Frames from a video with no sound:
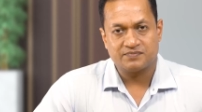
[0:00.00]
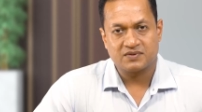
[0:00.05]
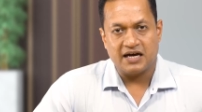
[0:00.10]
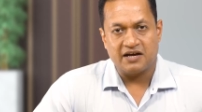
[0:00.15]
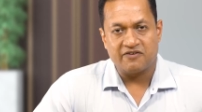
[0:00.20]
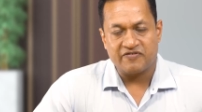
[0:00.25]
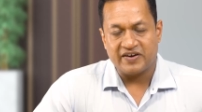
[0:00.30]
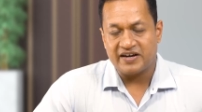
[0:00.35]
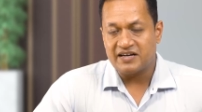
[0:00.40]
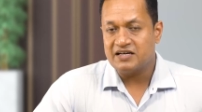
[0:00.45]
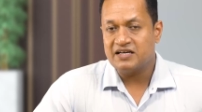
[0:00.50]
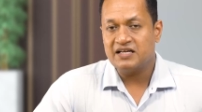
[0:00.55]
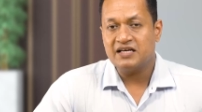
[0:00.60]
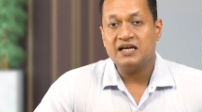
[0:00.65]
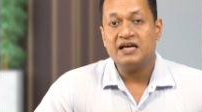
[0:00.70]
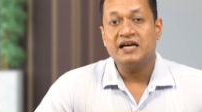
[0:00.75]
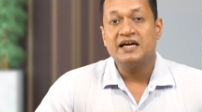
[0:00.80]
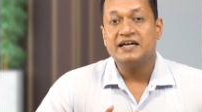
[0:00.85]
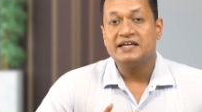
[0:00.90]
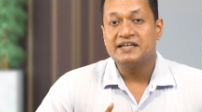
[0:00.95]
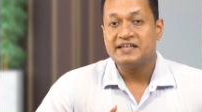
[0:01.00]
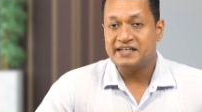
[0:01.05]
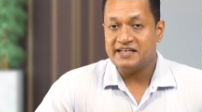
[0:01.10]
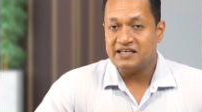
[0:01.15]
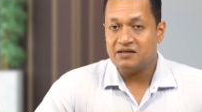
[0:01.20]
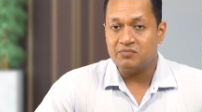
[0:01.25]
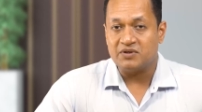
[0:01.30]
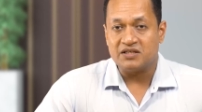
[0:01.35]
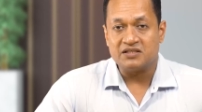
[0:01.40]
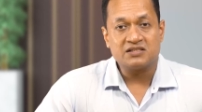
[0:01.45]
And finally,
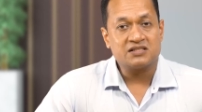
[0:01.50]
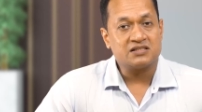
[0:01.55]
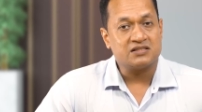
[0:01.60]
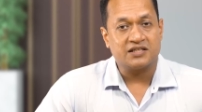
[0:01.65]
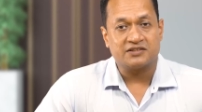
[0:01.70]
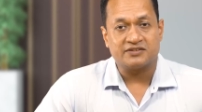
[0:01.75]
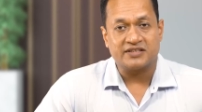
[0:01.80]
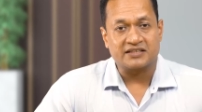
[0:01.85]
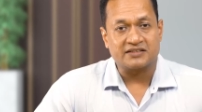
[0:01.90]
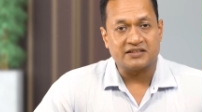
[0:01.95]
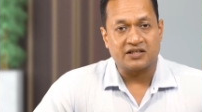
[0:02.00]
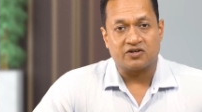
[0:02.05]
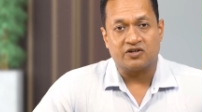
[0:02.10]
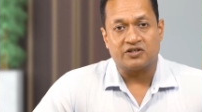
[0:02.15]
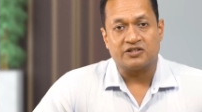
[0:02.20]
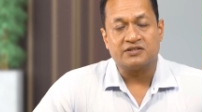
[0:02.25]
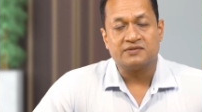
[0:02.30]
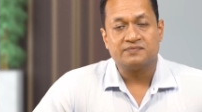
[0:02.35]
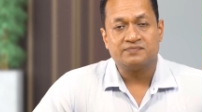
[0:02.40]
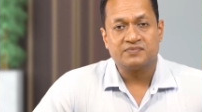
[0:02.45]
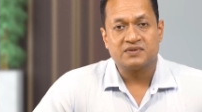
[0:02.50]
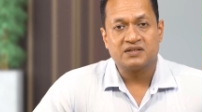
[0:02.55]
T means the track record.